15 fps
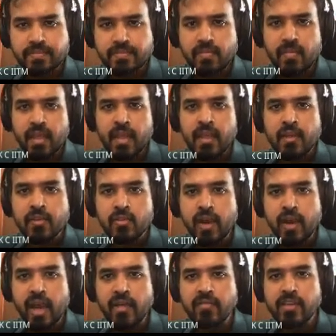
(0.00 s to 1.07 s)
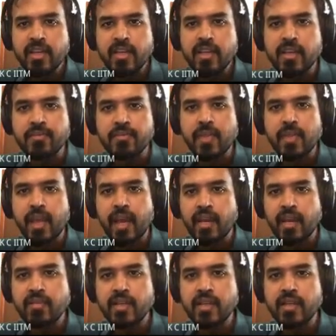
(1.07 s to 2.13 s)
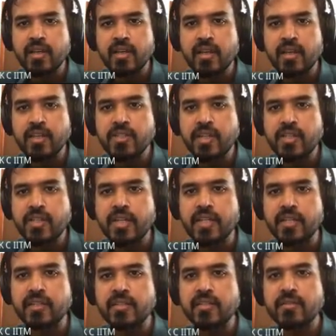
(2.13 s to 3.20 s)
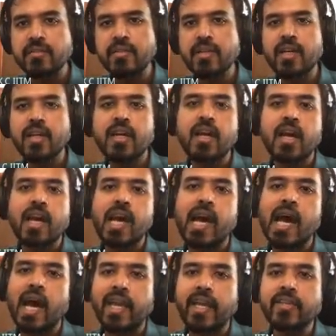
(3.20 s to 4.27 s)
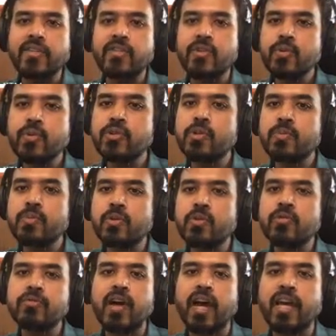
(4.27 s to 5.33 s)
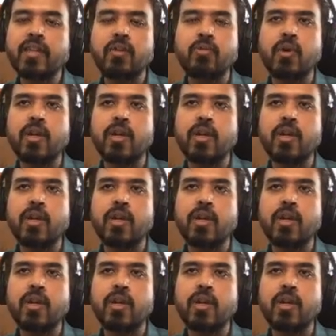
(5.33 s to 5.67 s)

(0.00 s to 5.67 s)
And then I need to show false, right? So let me do backwards reasoning.